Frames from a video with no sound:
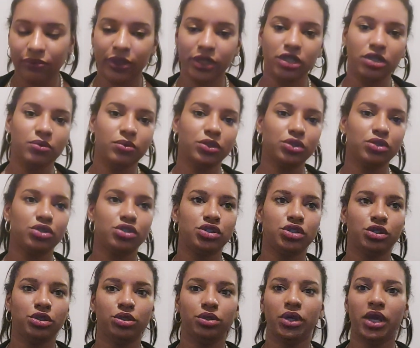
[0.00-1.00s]
when you want
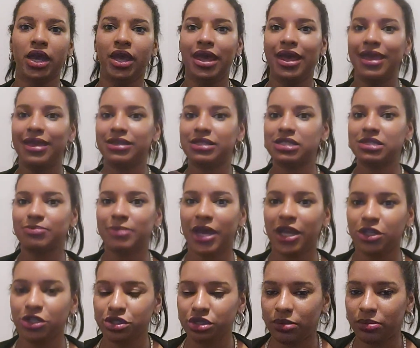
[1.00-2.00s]
to
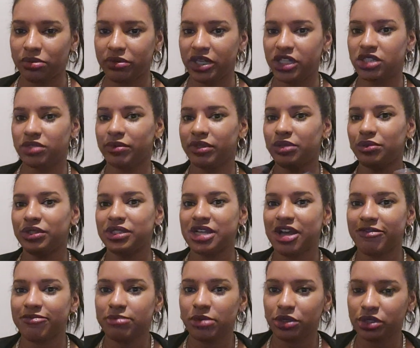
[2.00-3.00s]
expand your operation, when you want to
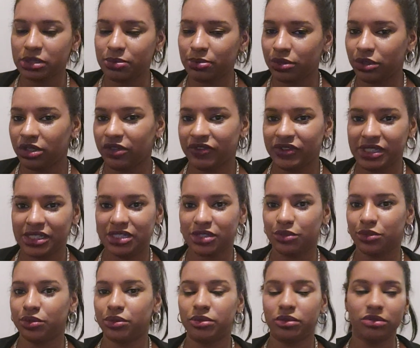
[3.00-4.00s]
have multiple offices
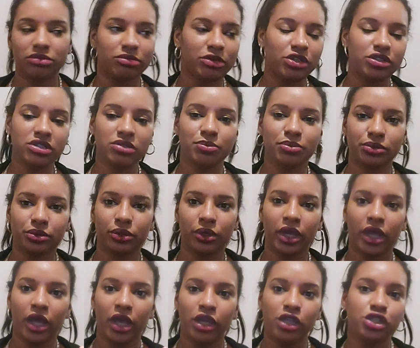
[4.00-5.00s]
or multiple
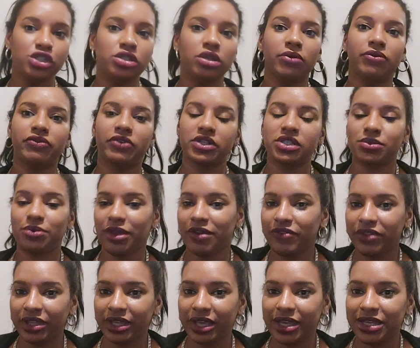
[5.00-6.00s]
shop fronts,
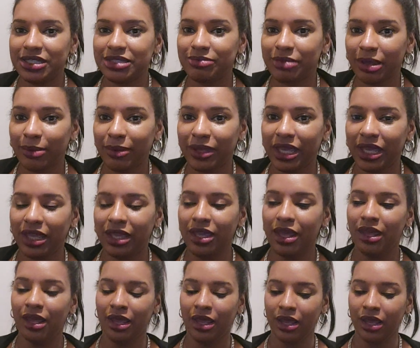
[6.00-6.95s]
whatever the case may be,